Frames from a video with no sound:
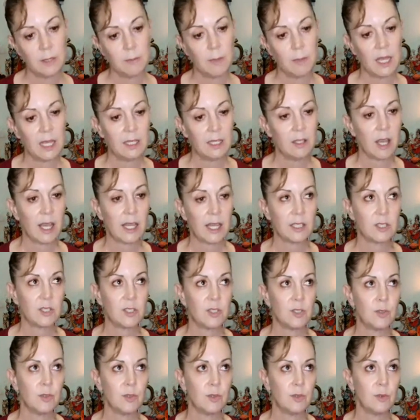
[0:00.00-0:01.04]
You may like
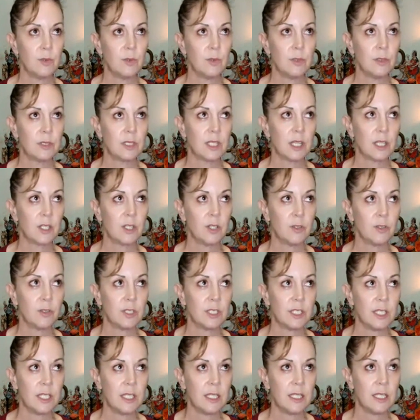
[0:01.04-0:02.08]
to tuck your
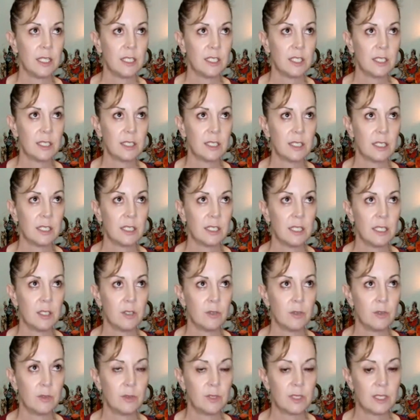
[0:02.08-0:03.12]
chin in just a
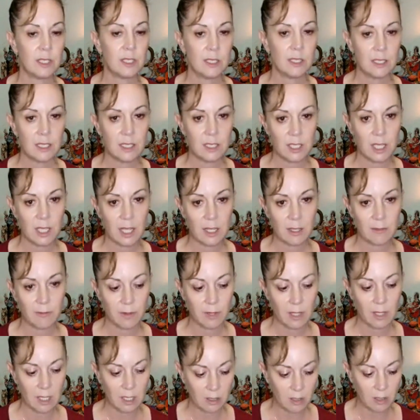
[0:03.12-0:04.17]
little, just to check
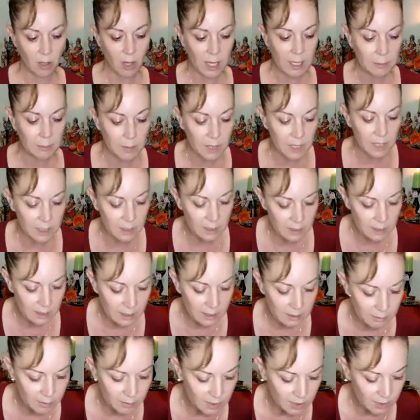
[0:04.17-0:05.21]
for the alignment
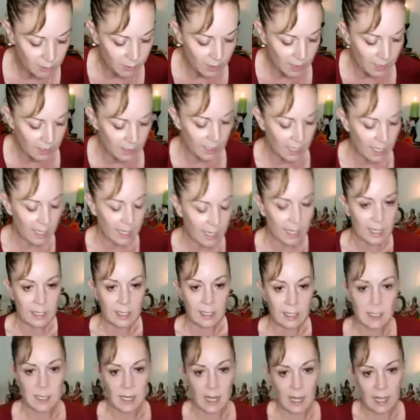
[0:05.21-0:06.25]
between the
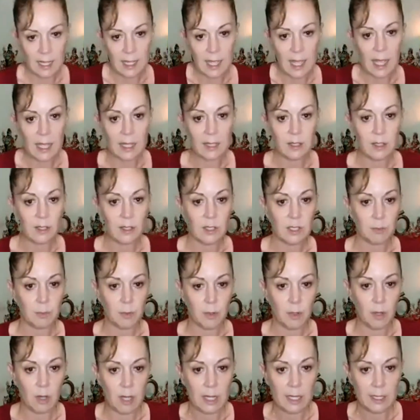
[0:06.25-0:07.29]
head and neck and the
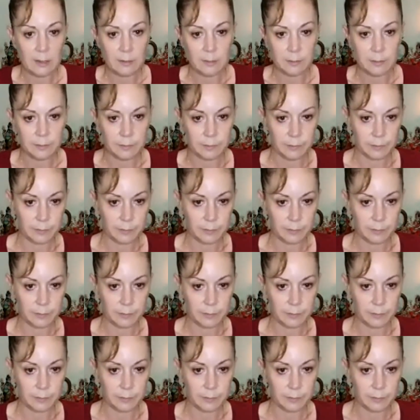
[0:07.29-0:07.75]
spine.